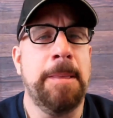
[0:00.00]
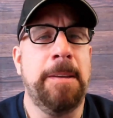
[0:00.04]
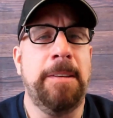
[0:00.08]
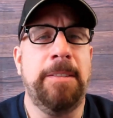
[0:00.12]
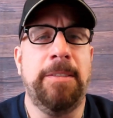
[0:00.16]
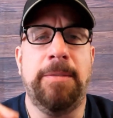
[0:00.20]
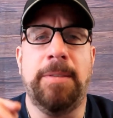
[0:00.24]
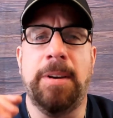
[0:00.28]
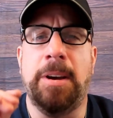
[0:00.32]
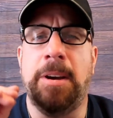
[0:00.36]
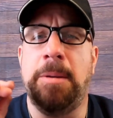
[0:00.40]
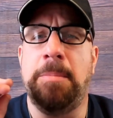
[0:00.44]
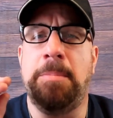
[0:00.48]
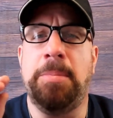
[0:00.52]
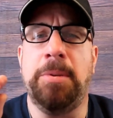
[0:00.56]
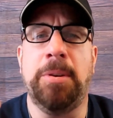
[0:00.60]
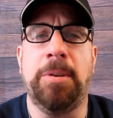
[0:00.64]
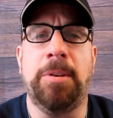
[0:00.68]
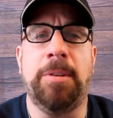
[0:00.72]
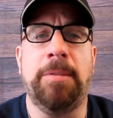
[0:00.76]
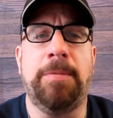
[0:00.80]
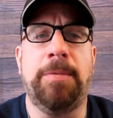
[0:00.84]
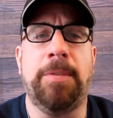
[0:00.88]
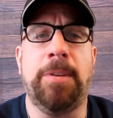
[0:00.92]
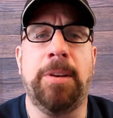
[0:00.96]
It's very
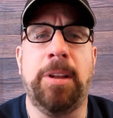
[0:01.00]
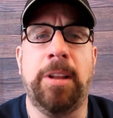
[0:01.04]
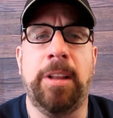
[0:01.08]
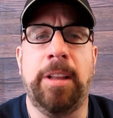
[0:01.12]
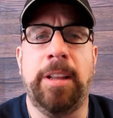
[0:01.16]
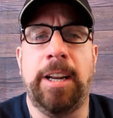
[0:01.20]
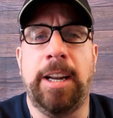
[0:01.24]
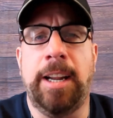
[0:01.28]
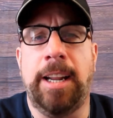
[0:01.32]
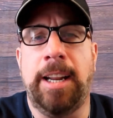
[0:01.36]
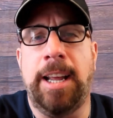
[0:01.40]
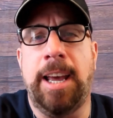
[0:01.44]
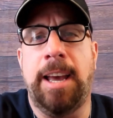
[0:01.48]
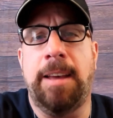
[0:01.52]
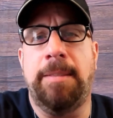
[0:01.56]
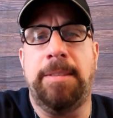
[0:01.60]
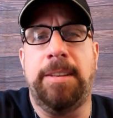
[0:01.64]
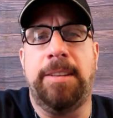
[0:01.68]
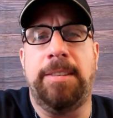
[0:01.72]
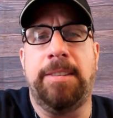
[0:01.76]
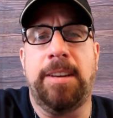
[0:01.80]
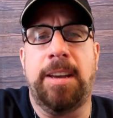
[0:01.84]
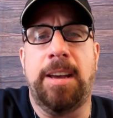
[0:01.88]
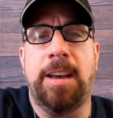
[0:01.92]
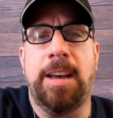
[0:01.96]
beautiful, and then they have
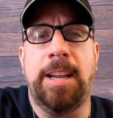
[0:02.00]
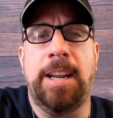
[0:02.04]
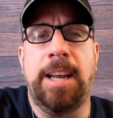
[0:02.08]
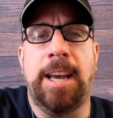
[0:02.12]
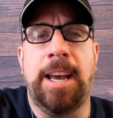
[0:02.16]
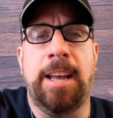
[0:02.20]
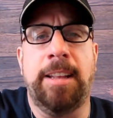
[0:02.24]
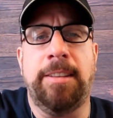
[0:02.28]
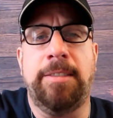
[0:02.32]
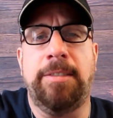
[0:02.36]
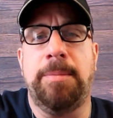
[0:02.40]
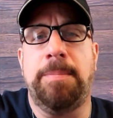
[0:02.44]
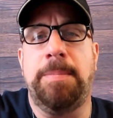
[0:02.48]
these cutouts